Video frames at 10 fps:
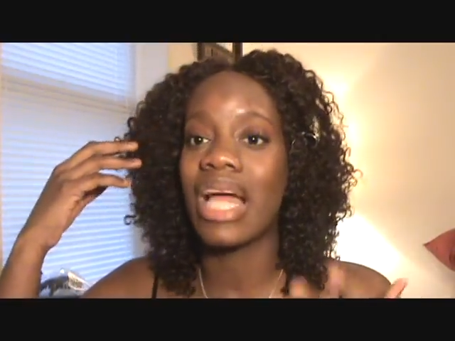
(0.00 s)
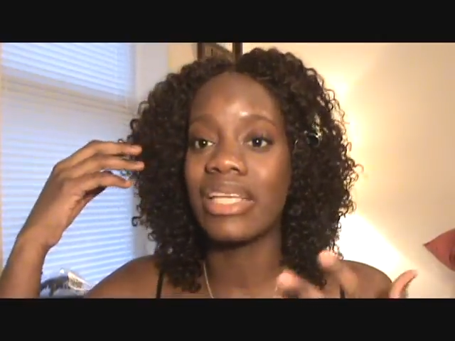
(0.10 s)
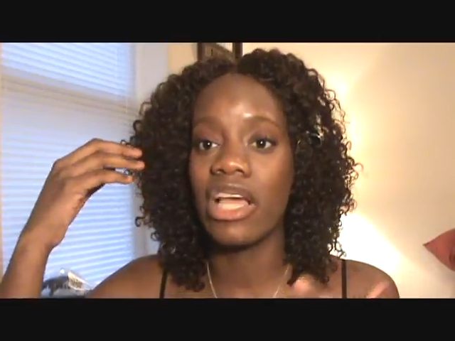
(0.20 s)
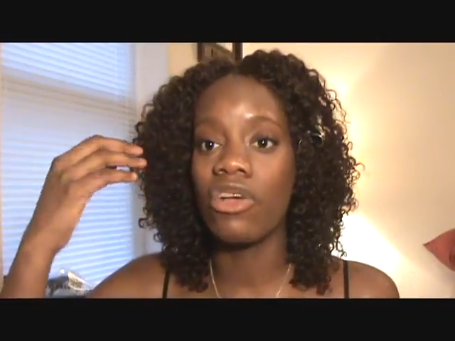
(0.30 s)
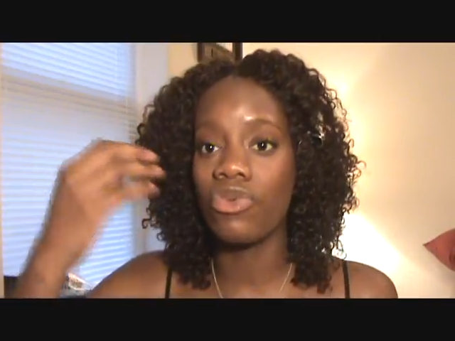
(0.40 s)

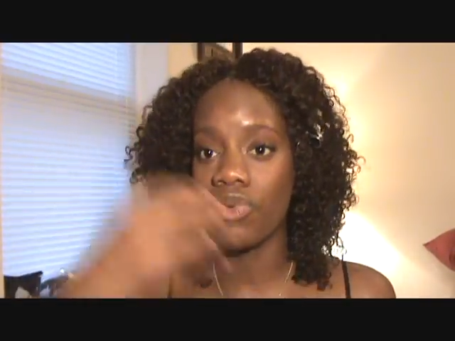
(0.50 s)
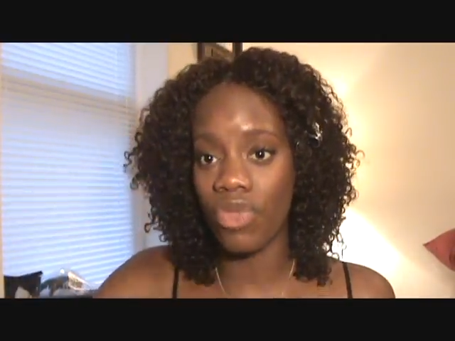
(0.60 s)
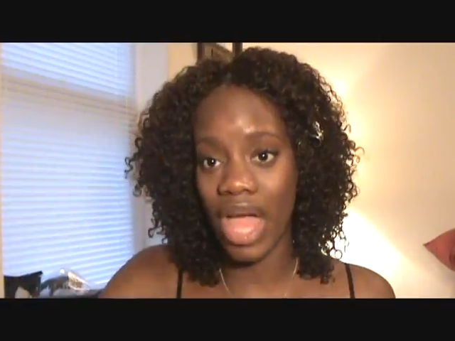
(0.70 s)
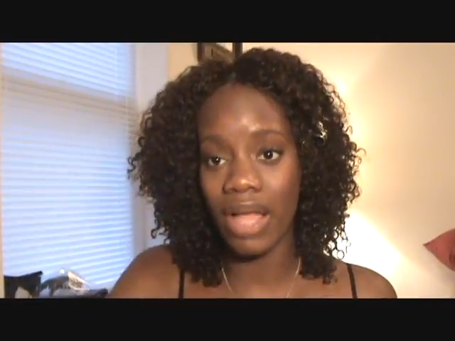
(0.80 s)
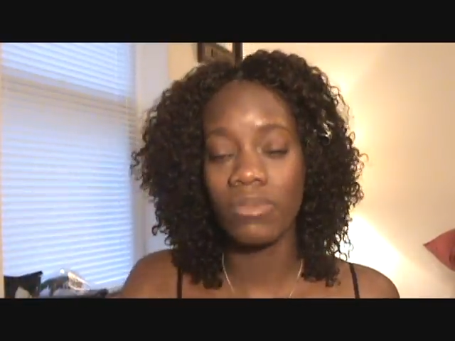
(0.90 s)
I tell
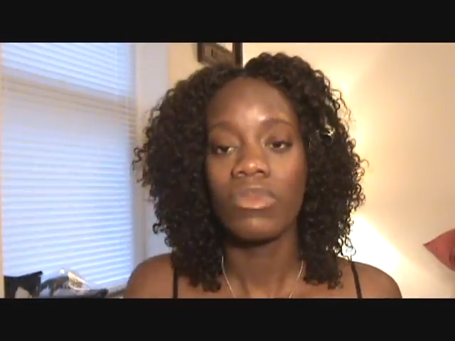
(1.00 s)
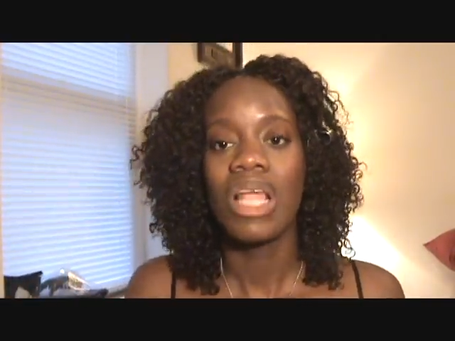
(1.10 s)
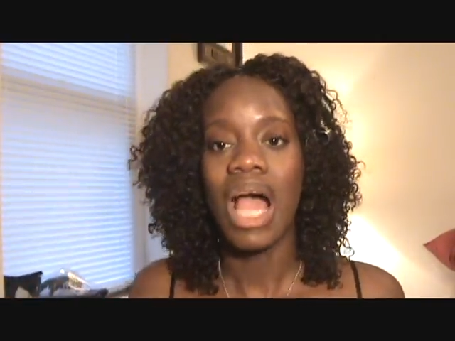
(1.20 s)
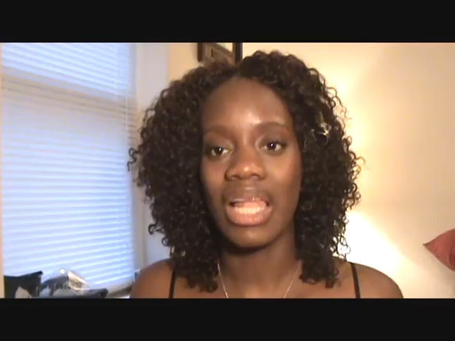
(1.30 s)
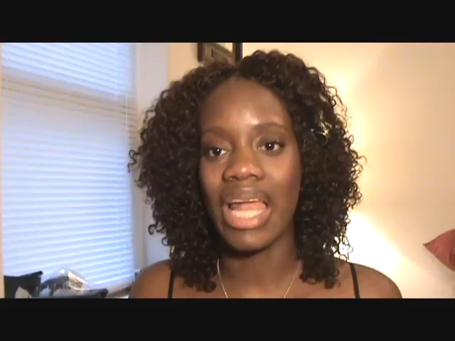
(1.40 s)
you that
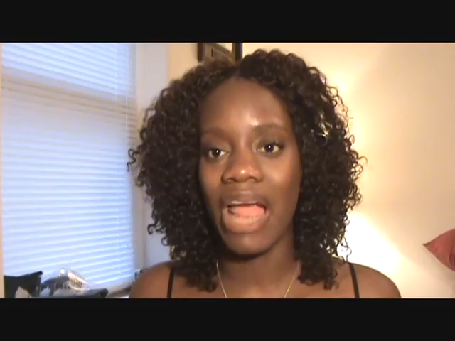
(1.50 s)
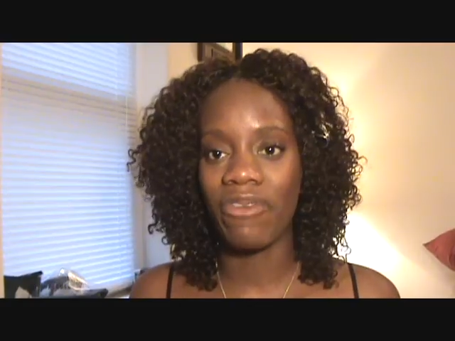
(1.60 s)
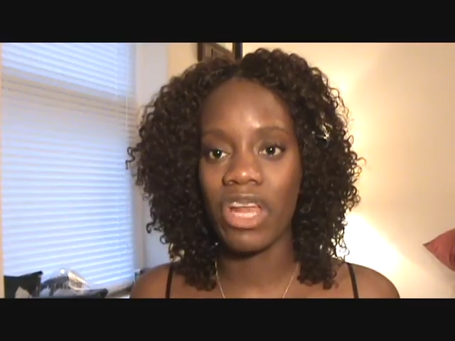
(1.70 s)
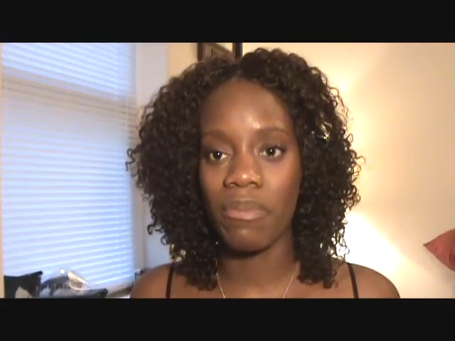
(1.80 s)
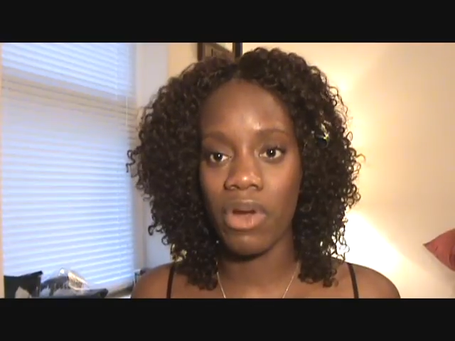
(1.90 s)
a lot of
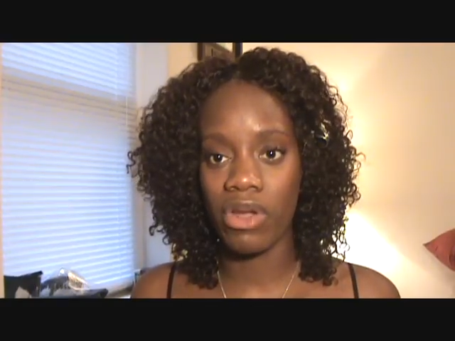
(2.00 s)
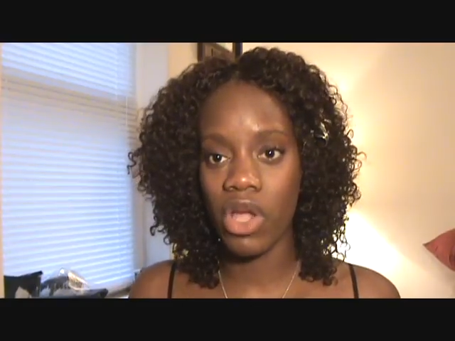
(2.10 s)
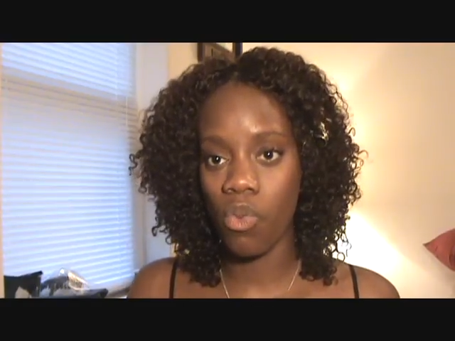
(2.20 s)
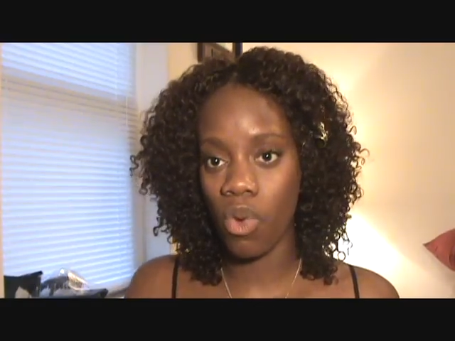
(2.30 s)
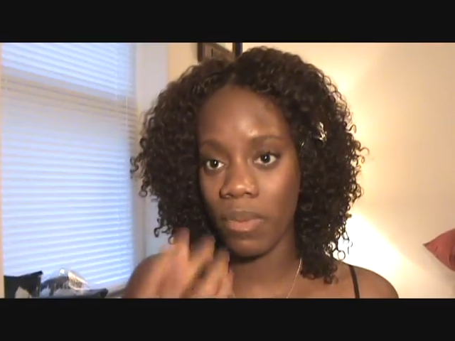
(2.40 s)
African
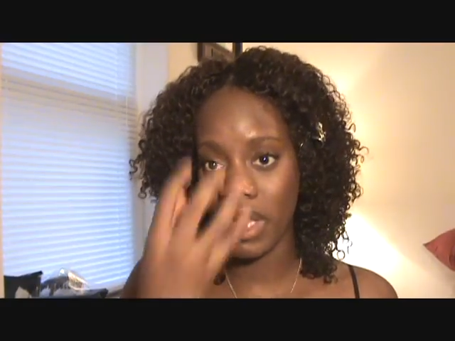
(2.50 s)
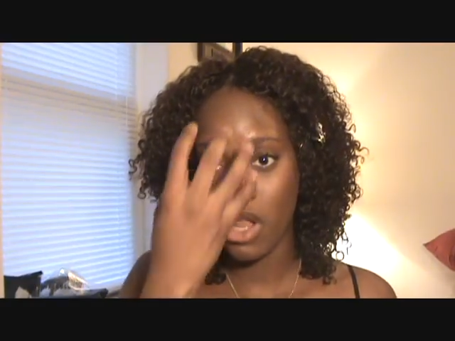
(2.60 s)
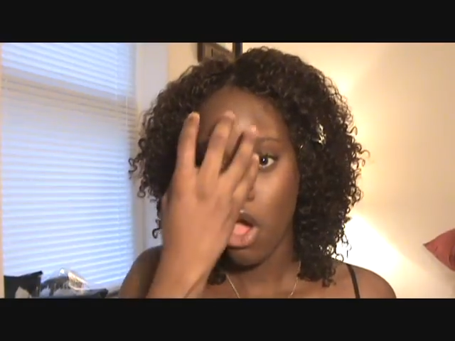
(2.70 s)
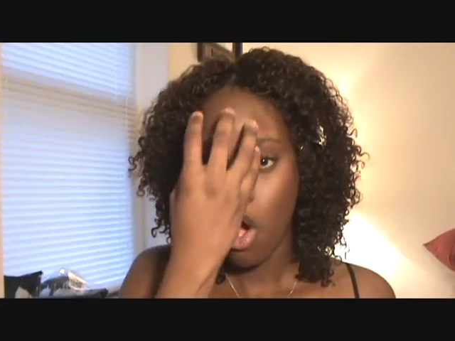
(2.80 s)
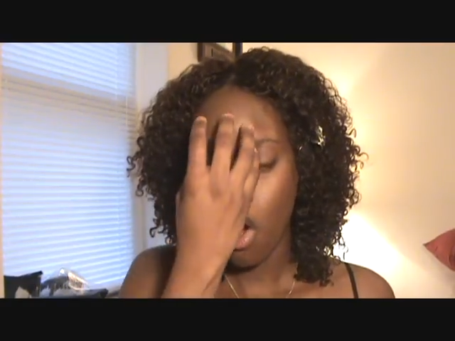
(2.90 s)
American
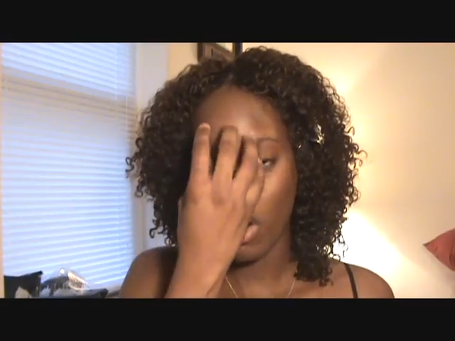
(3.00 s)
women